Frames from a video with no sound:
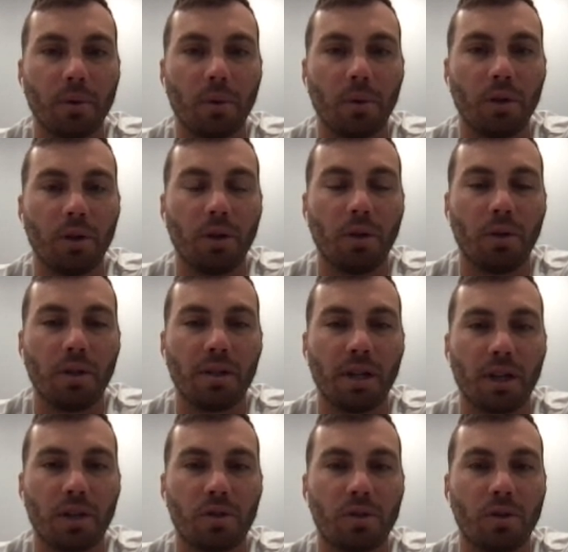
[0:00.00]
you know, these
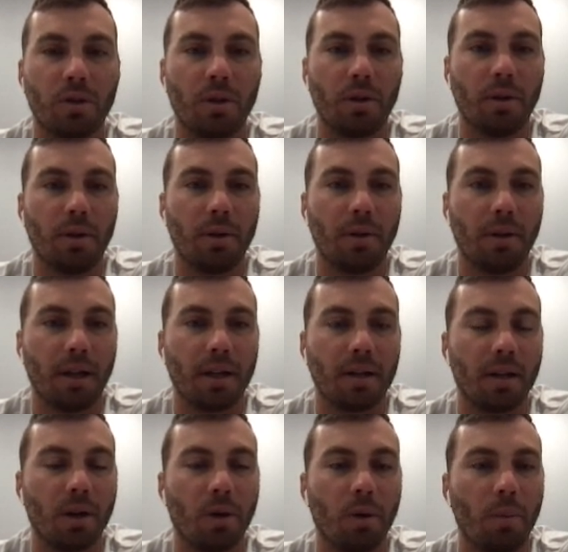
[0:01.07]
extra, like,
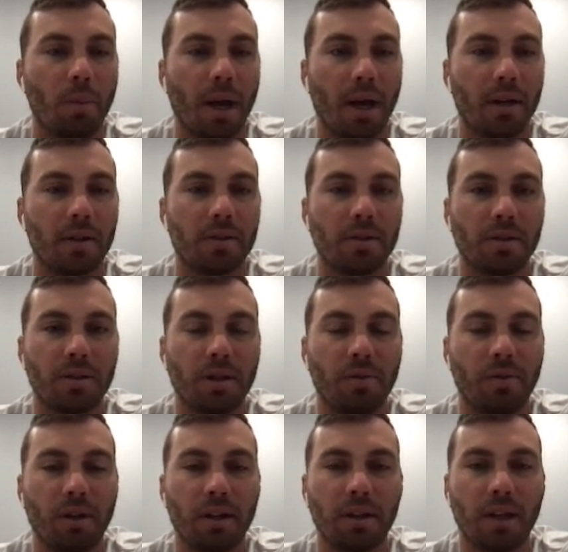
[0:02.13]
nickelbacks and
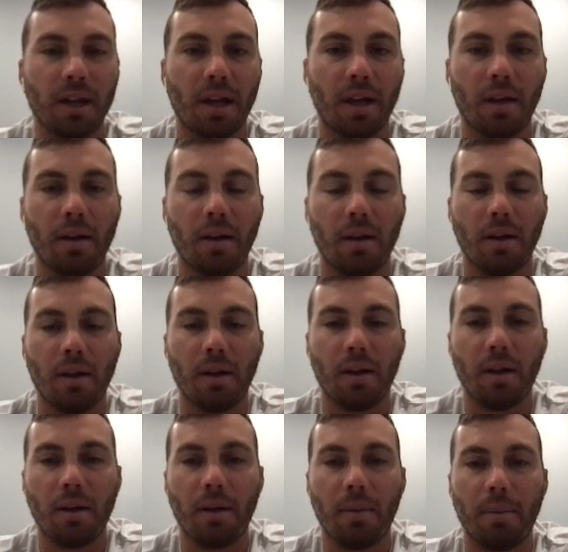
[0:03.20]
stuff like that.
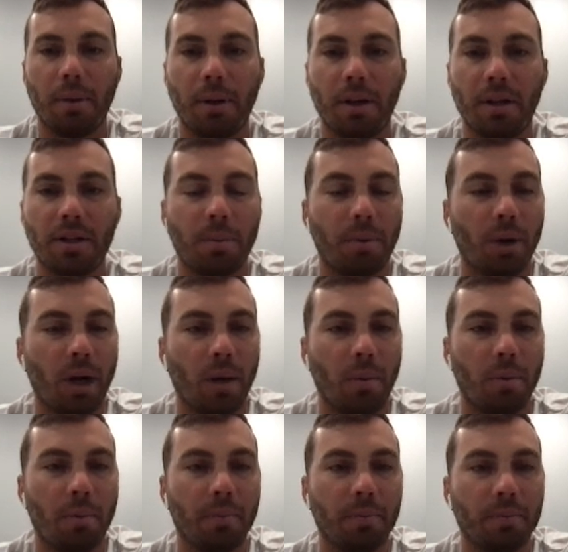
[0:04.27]
But it's a
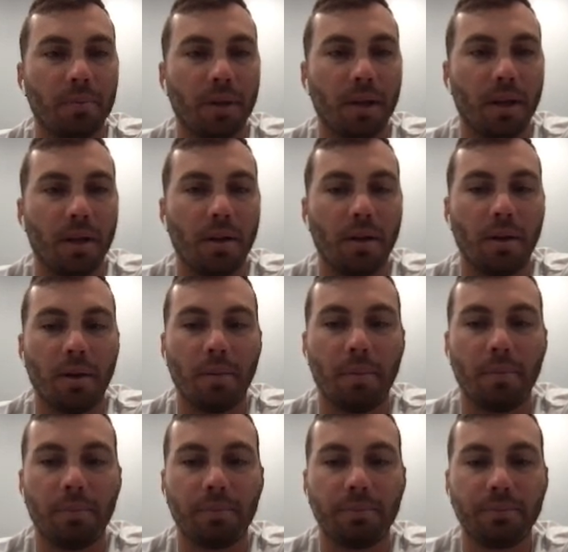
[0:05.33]
problem.
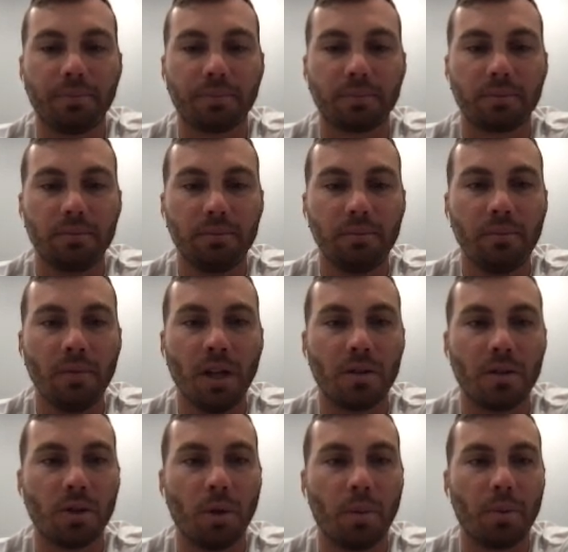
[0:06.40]
And
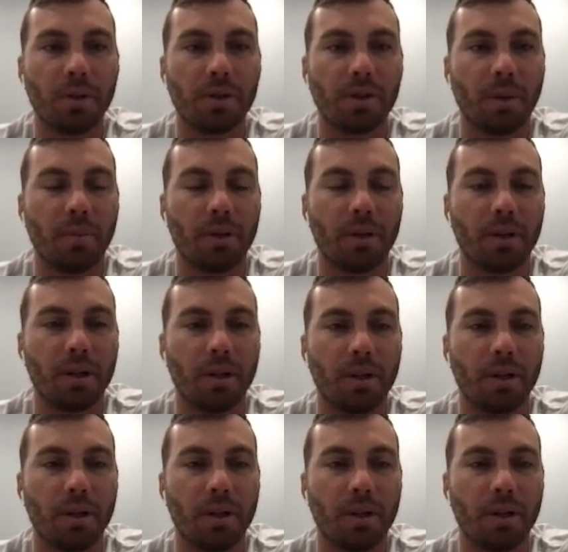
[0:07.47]
it's hoping something